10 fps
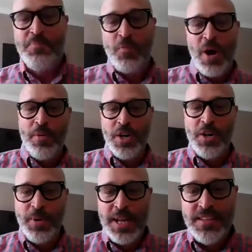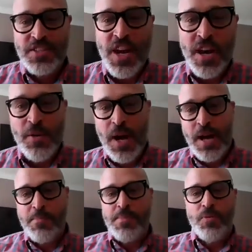Where were we? So
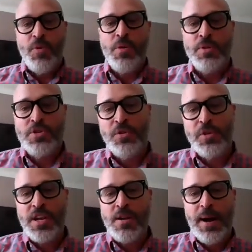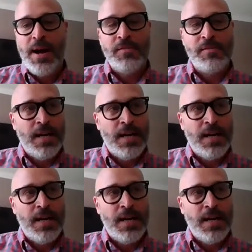we were talking about